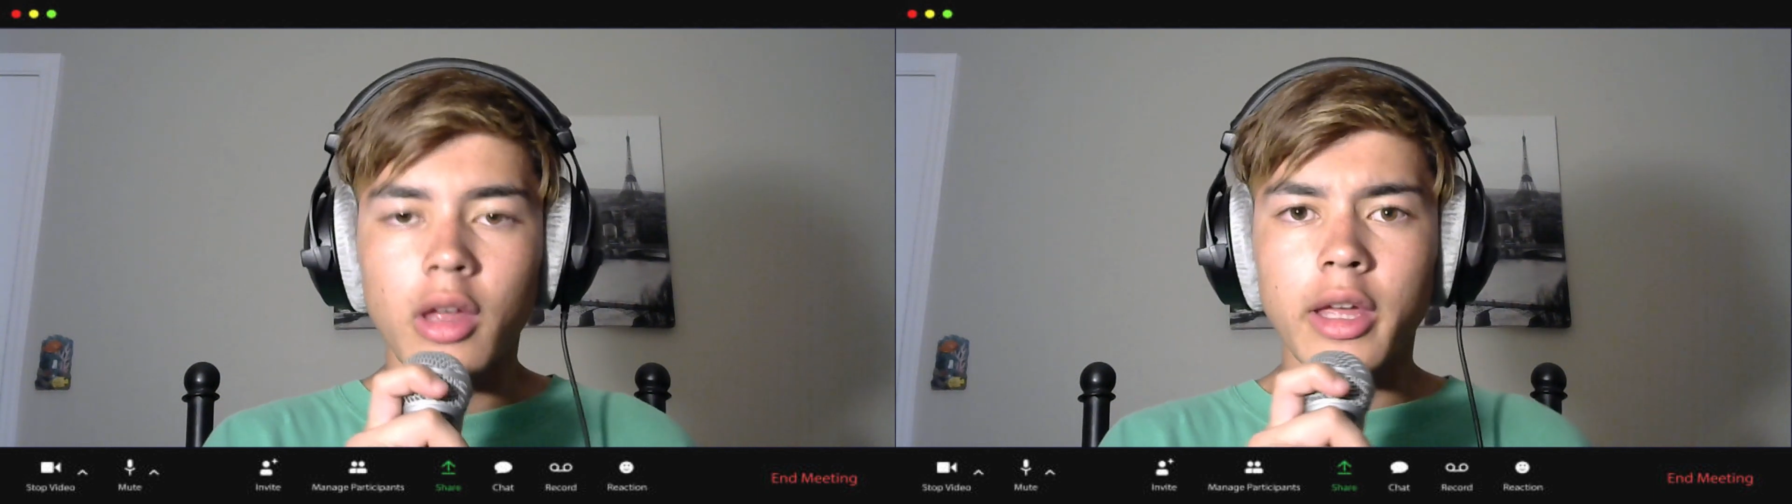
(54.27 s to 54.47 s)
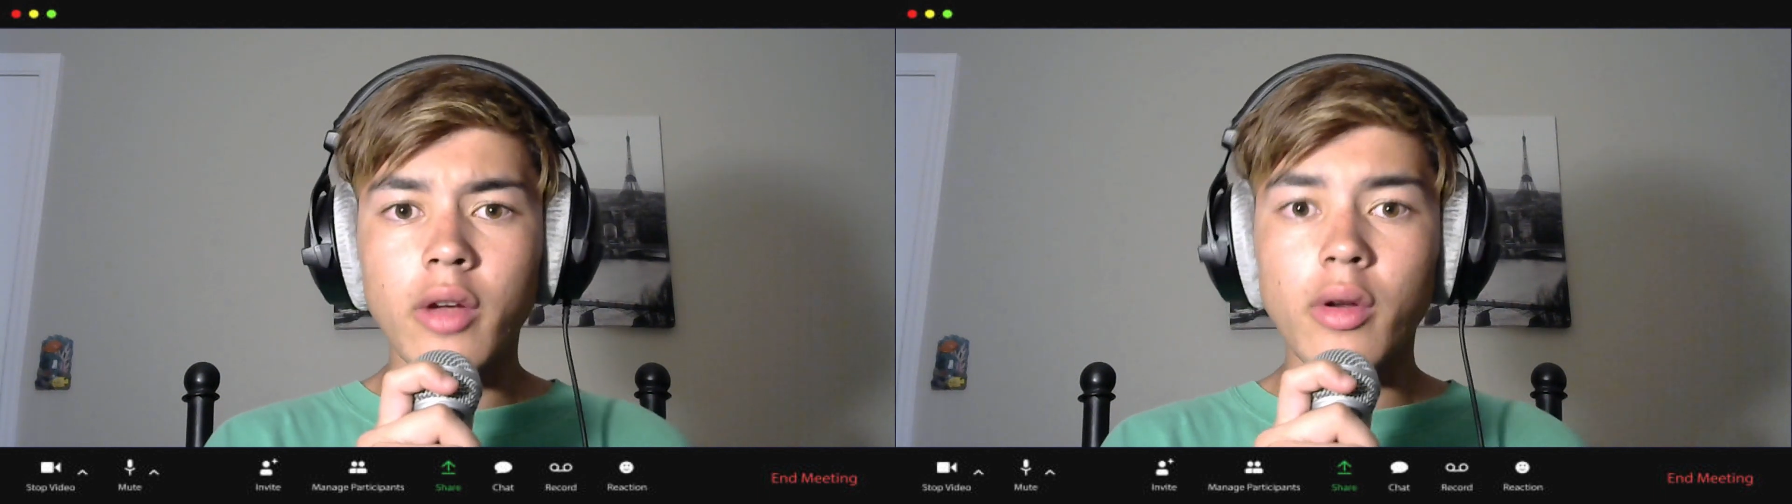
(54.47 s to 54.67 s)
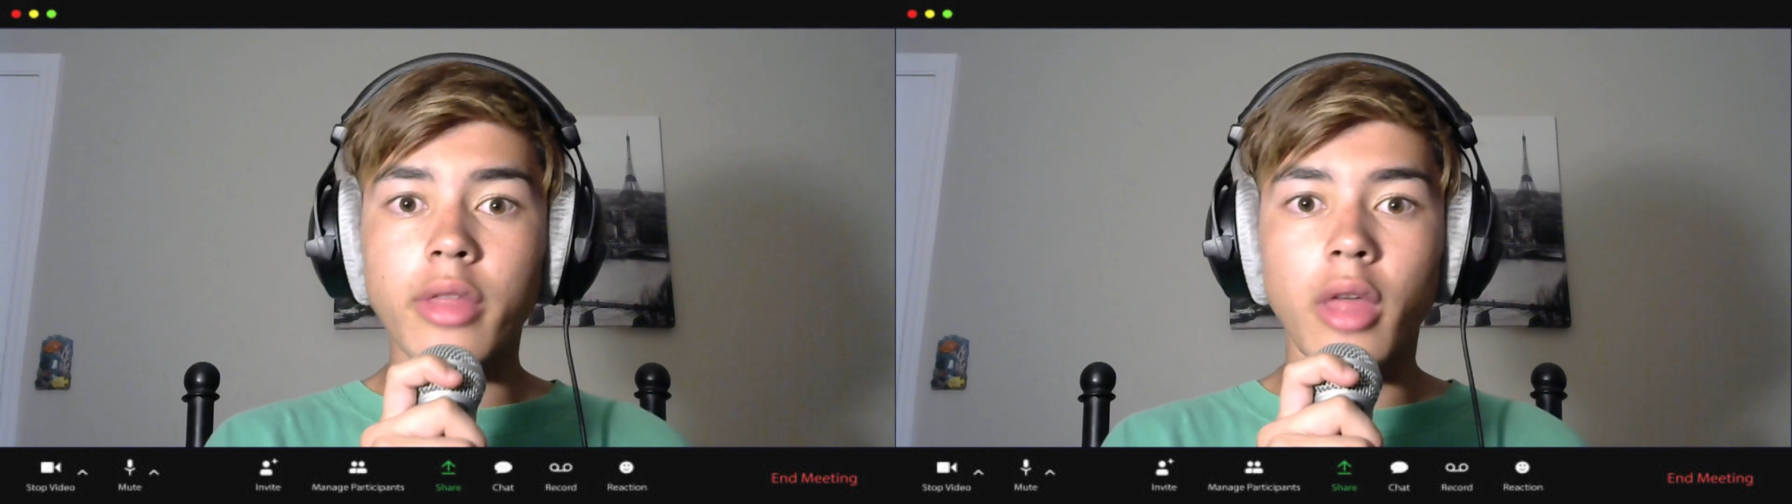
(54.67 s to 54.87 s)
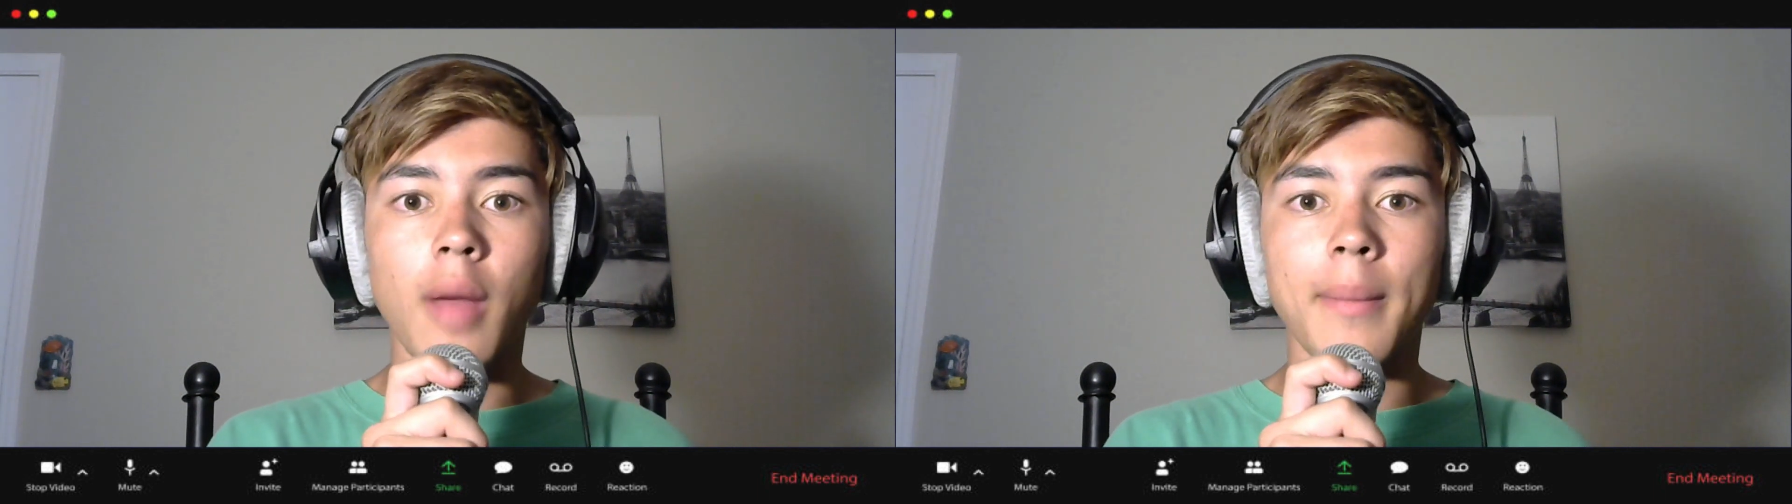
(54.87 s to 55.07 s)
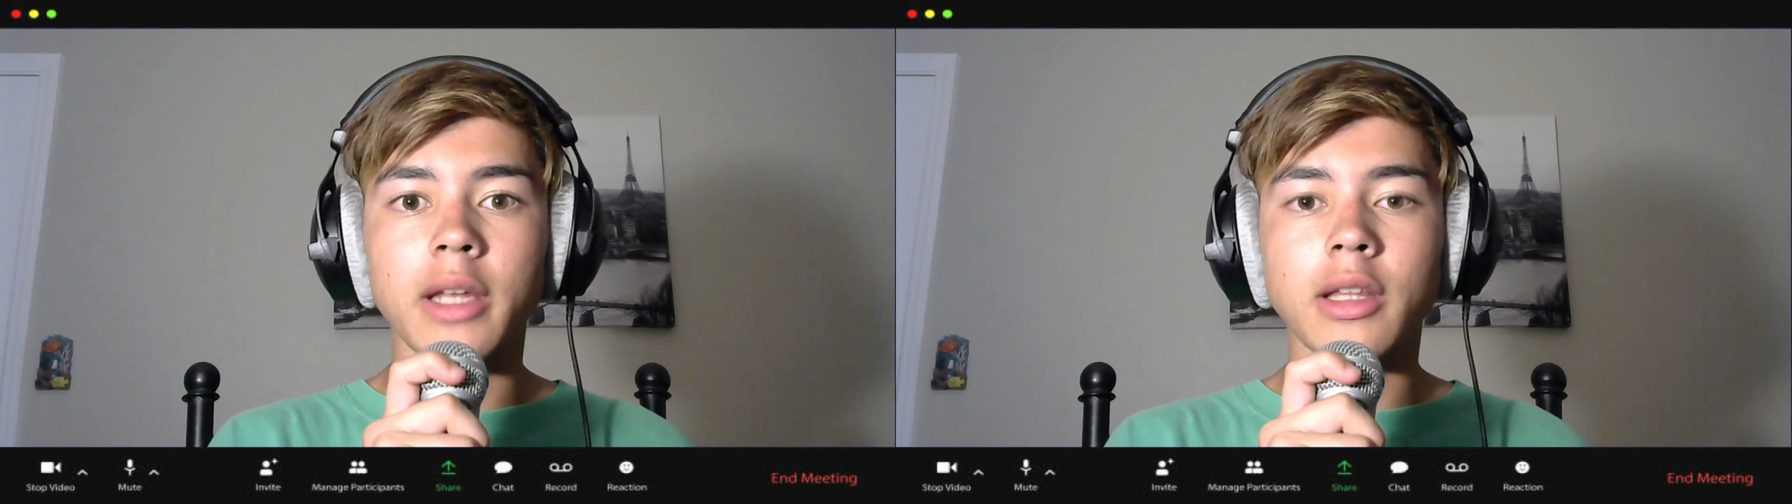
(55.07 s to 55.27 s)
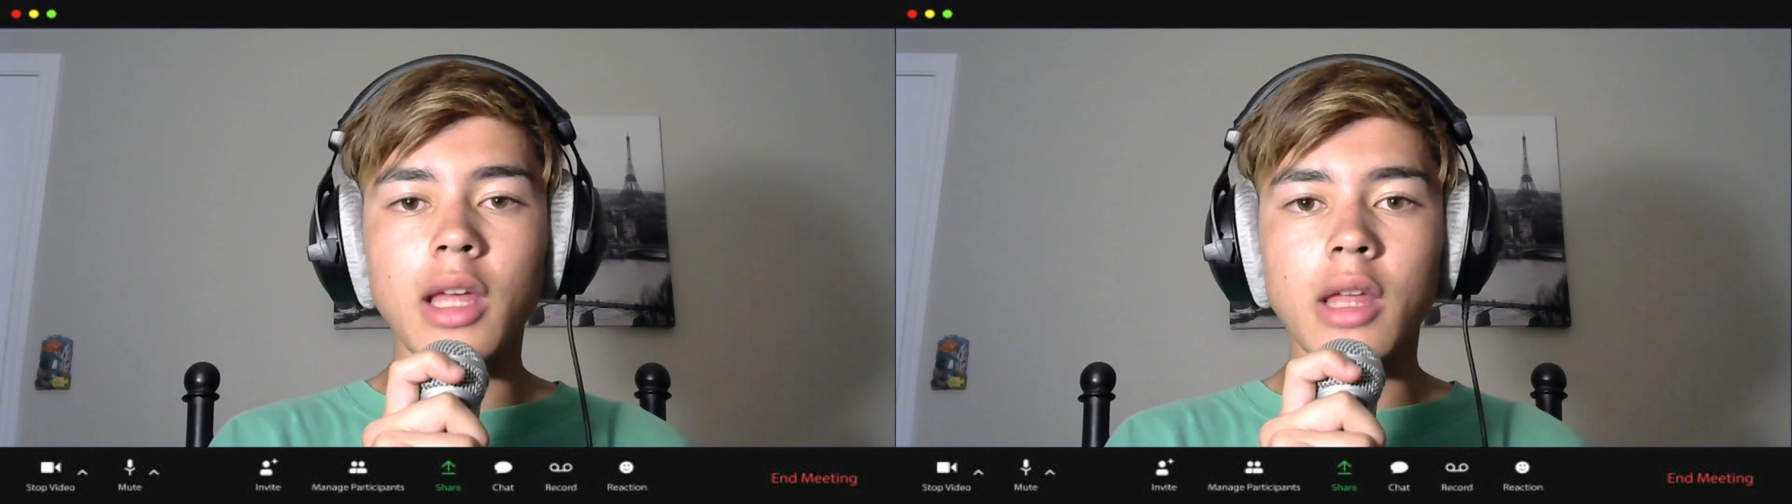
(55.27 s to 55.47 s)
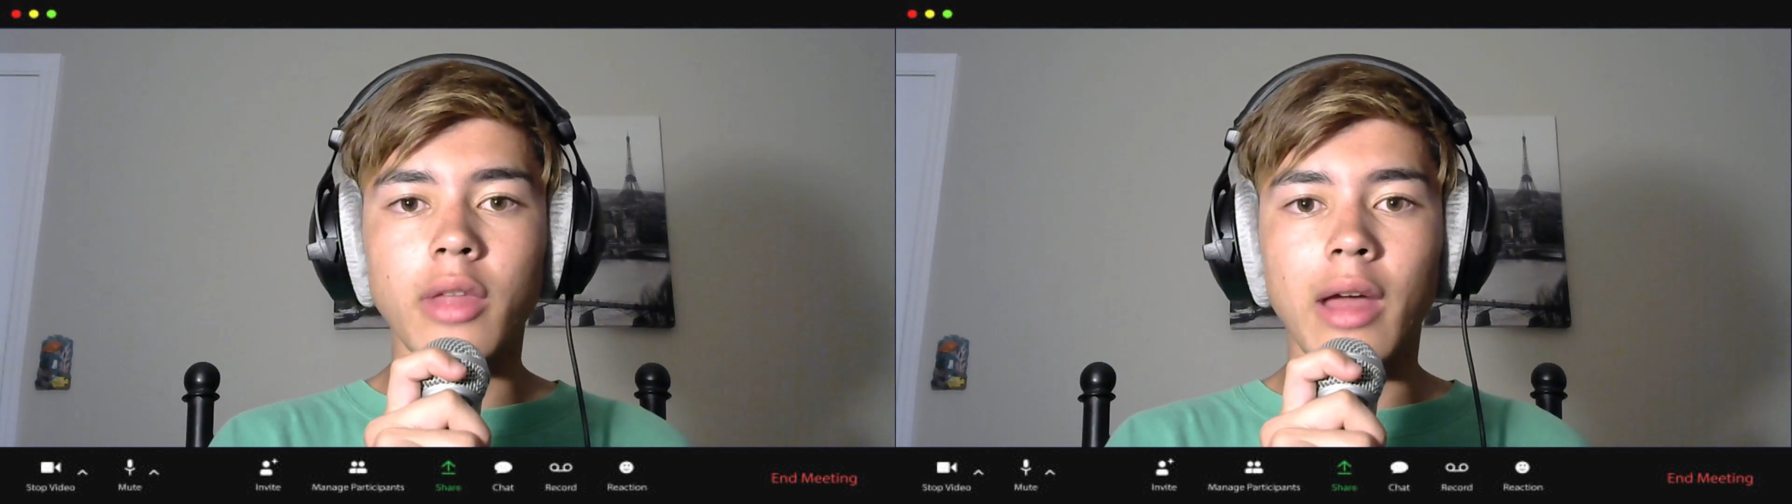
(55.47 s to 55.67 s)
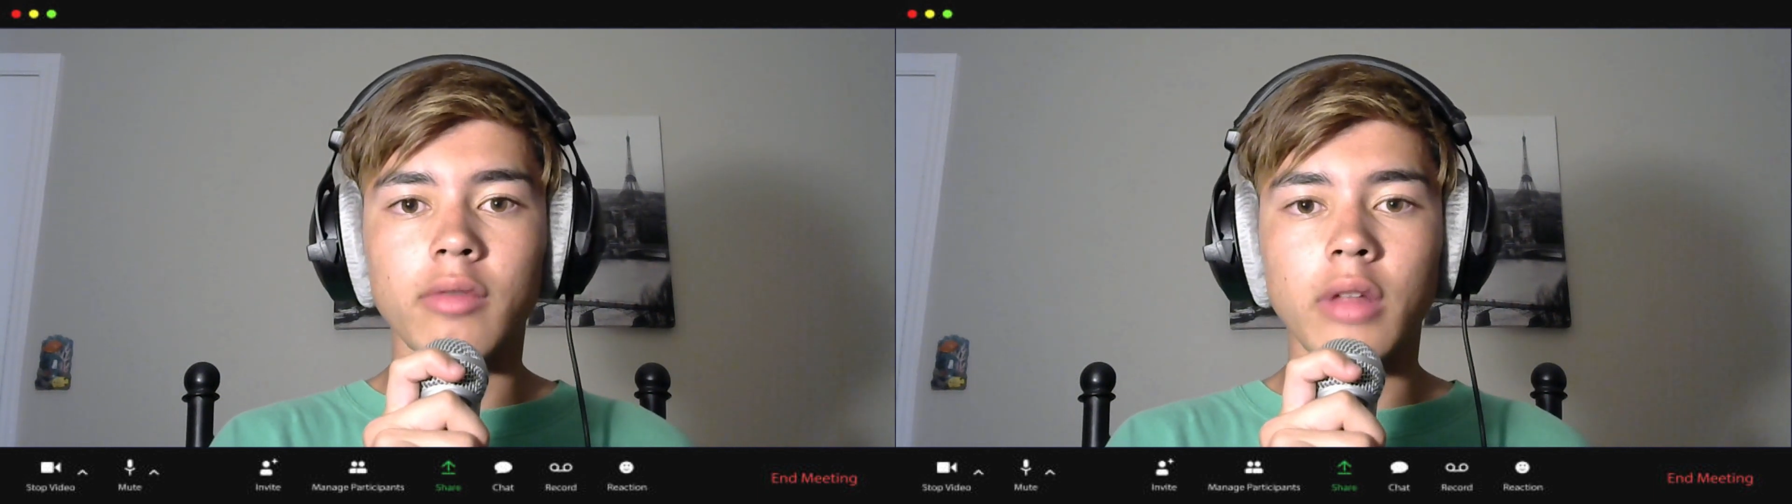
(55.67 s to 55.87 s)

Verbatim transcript: Here is how many days you have